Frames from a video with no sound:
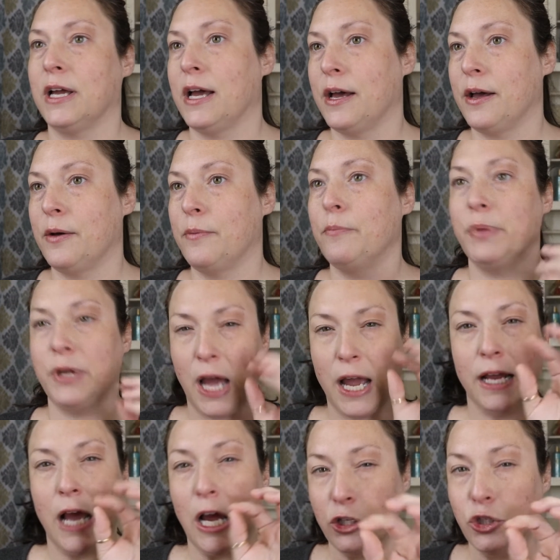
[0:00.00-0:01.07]
But
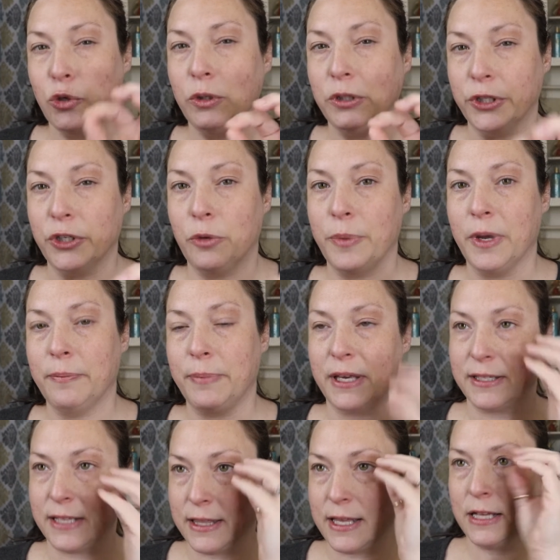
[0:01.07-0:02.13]
I do a little bit,
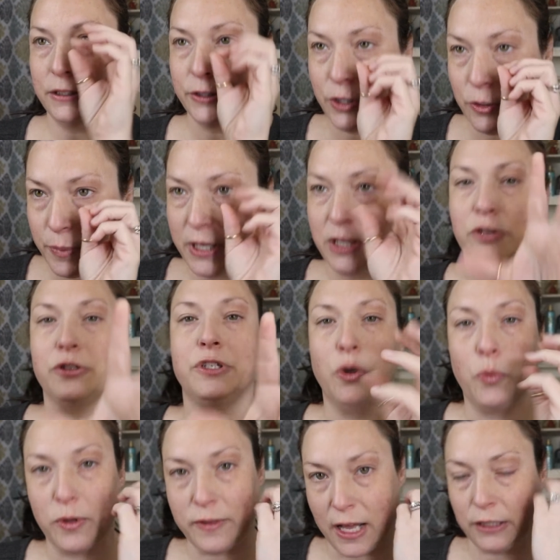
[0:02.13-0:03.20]
because I think a little bit, you
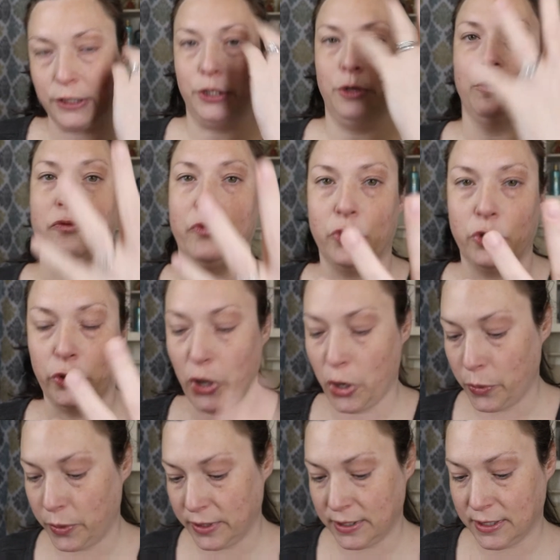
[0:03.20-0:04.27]
still want that youthful
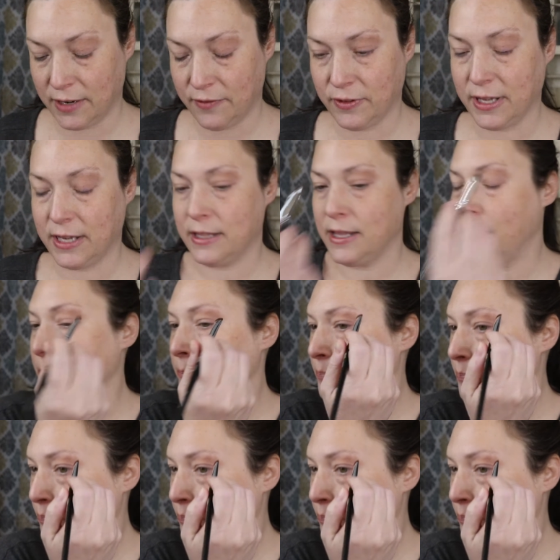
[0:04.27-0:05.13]
glow and stuff like that.